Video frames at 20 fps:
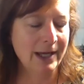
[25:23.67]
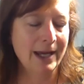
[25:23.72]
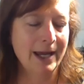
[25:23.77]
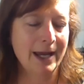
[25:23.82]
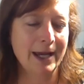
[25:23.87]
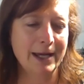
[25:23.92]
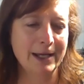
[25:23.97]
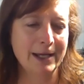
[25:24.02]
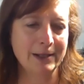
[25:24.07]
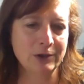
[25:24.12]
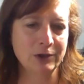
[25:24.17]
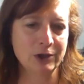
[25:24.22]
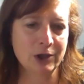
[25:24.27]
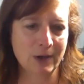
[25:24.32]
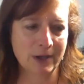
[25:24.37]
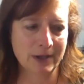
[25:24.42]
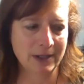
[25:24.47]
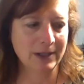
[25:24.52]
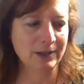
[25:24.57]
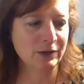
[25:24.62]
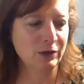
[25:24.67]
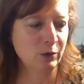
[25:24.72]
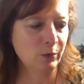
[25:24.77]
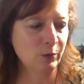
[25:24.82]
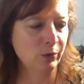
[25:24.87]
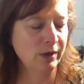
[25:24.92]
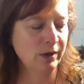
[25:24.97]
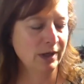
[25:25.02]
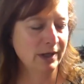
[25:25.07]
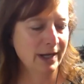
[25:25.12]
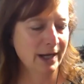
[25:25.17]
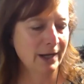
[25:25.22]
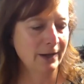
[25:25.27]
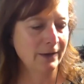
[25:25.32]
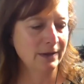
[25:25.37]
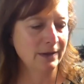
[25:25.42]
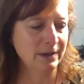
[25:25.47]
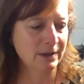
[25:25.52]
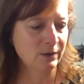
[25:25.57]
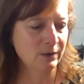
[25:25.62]
And Joe, I think as you pointed
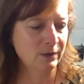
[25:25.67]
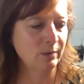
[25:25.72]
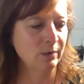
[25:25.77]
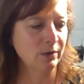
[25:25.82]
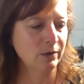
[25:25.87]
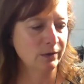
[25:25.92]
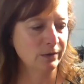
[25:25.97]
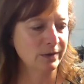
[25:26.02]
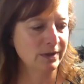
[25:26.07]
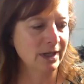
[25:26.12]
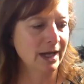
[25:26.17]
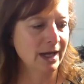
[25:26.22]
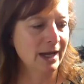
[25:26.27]
out, these criminals